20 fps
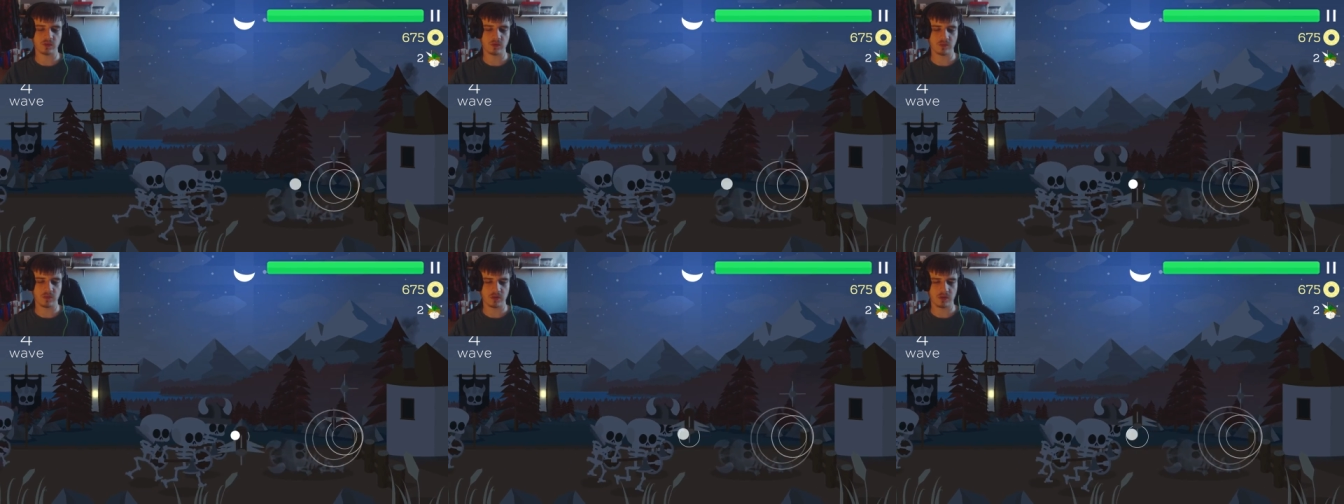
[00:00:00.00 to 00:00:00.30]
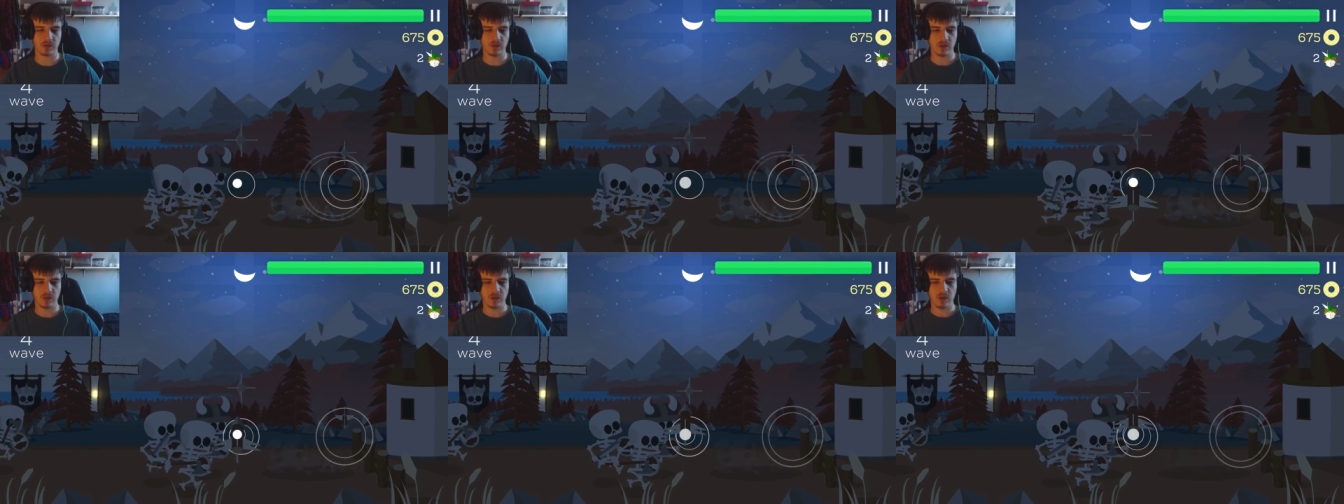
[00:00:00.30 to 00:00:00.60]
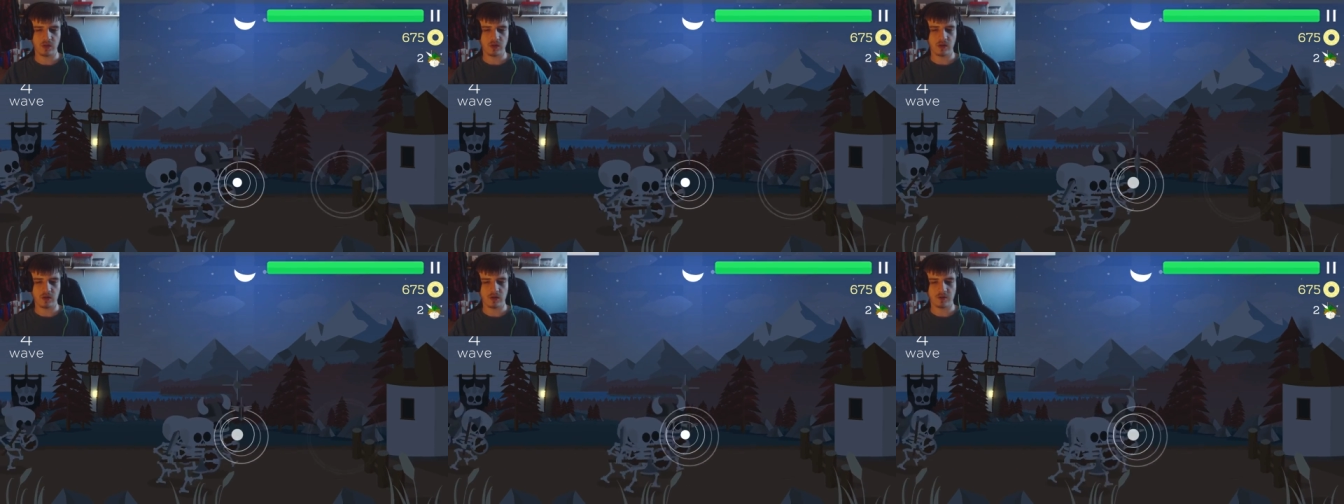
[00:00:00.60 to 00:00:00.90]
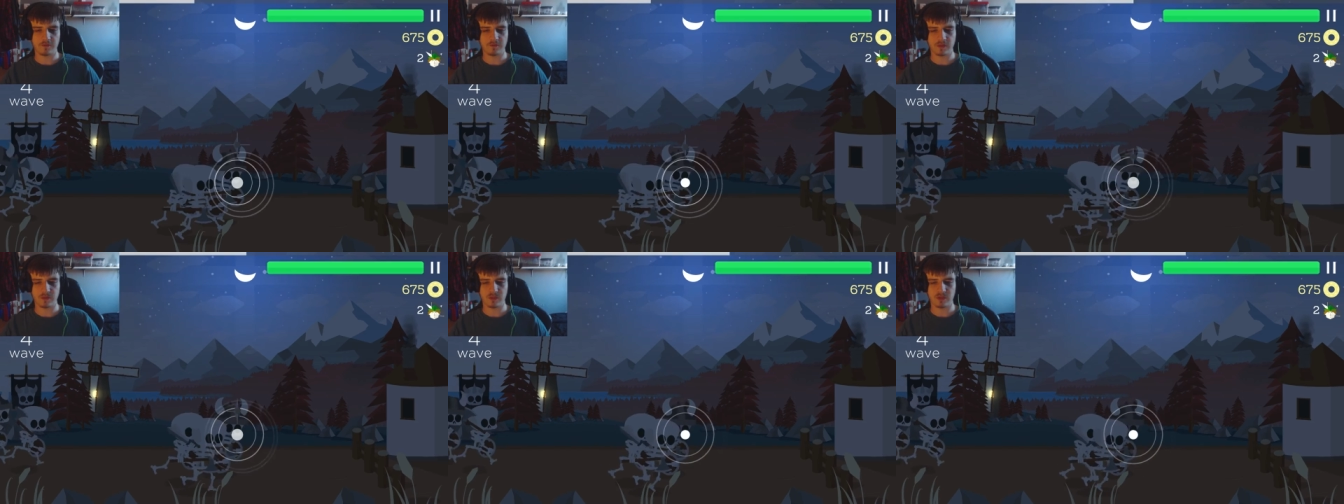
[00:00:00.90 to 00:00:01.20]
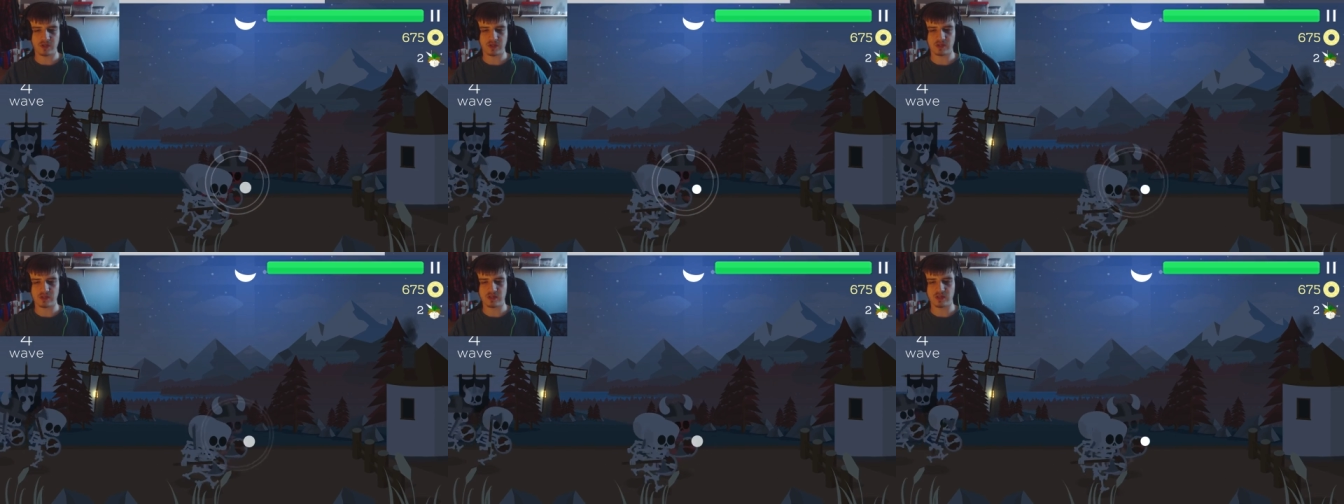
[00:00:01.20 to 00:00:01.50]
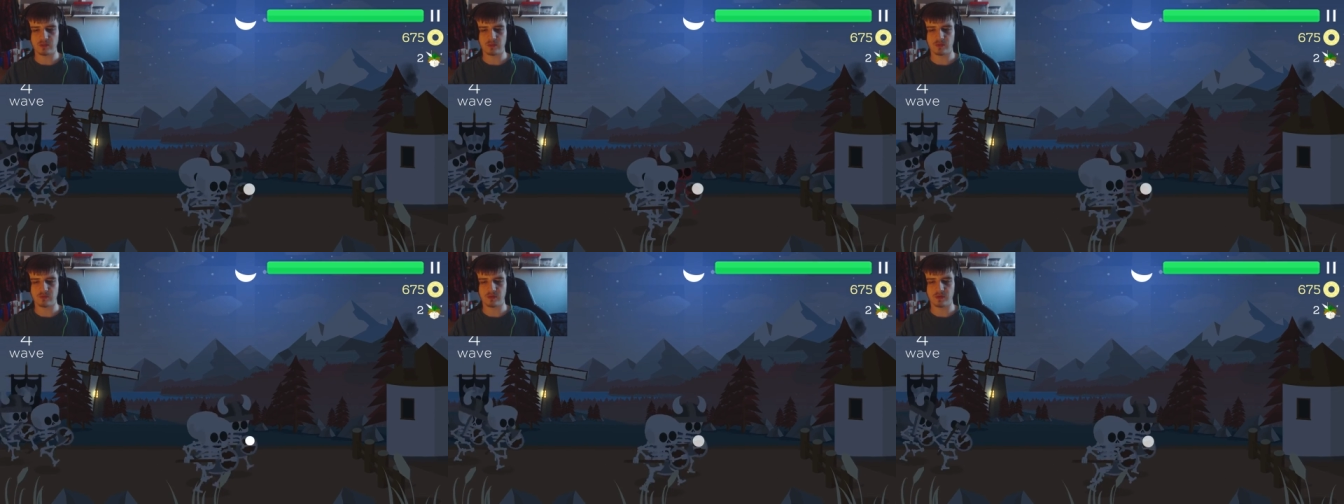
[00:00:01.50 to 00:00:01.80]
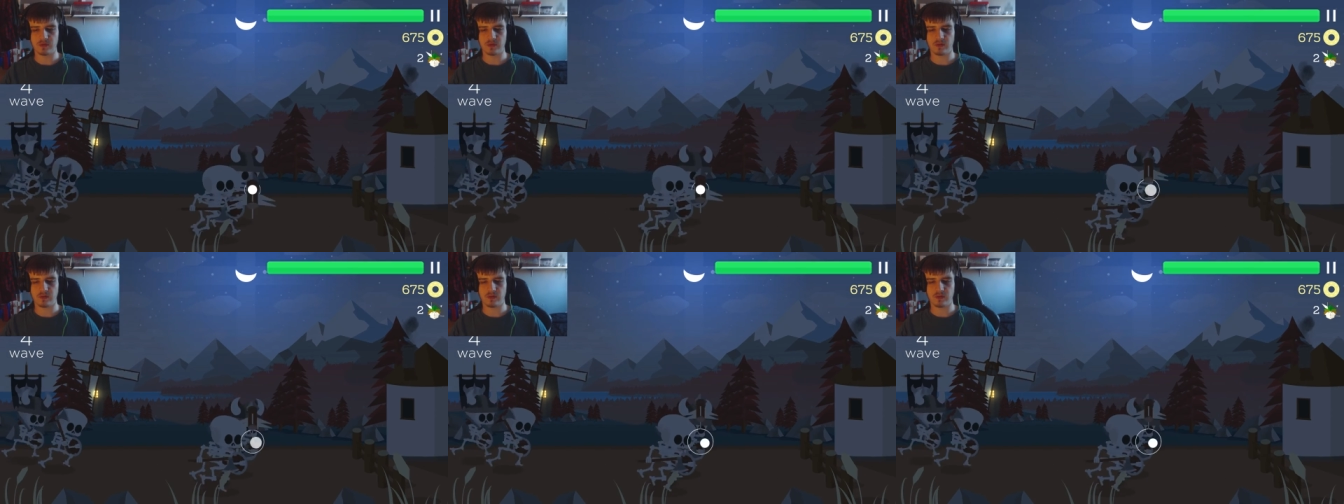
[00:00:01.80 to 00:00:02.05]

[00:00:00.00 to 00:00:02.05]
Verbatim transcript: But... I think we can deal with it.